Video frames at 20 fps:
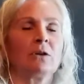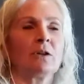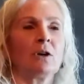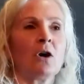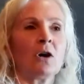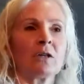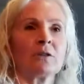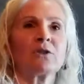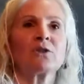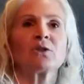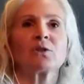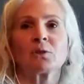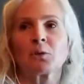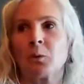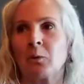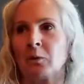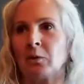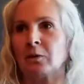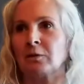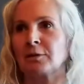our
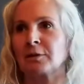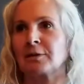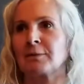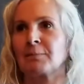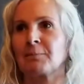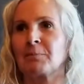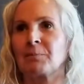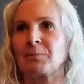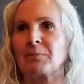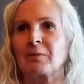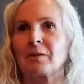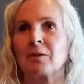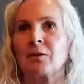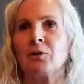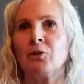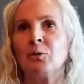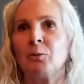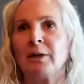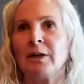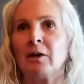souls,
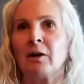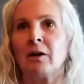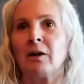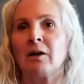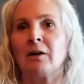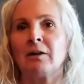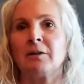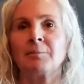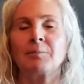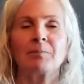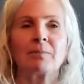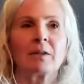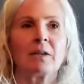who we are,